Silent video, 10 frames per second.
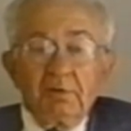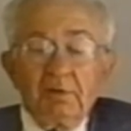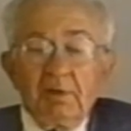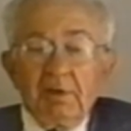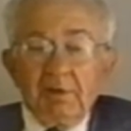
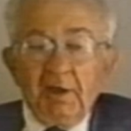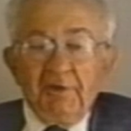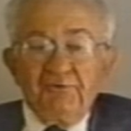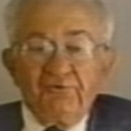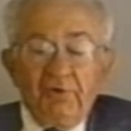and
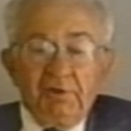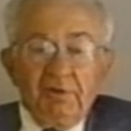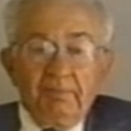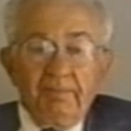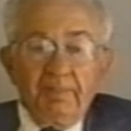I joined
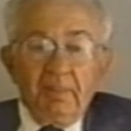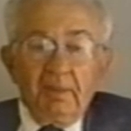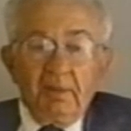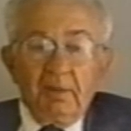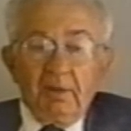them,
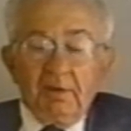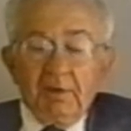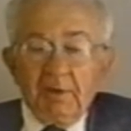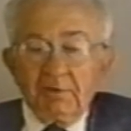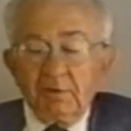uh,
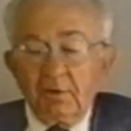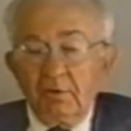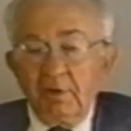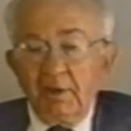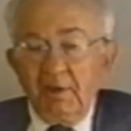not to
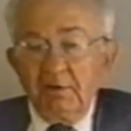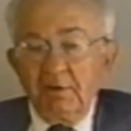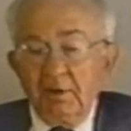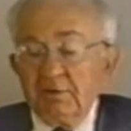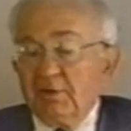go ahead
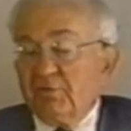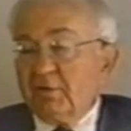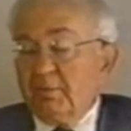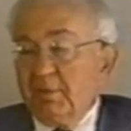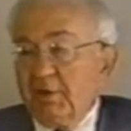on this
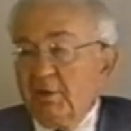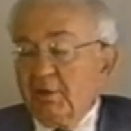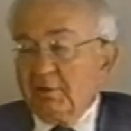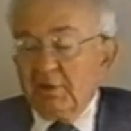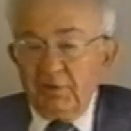committee
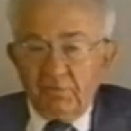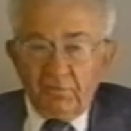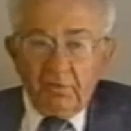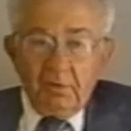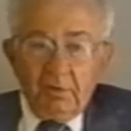
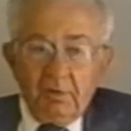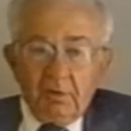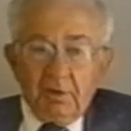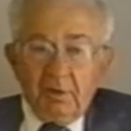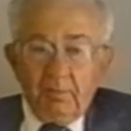unless
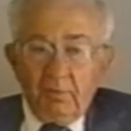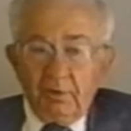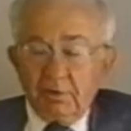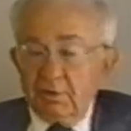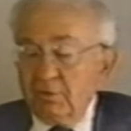Gilmore
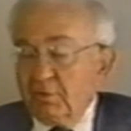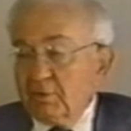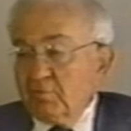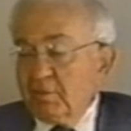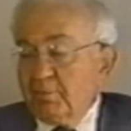and
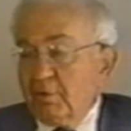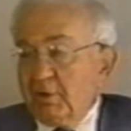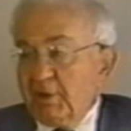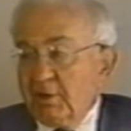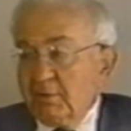Coogan were
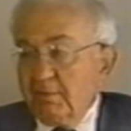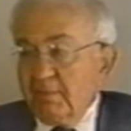brought in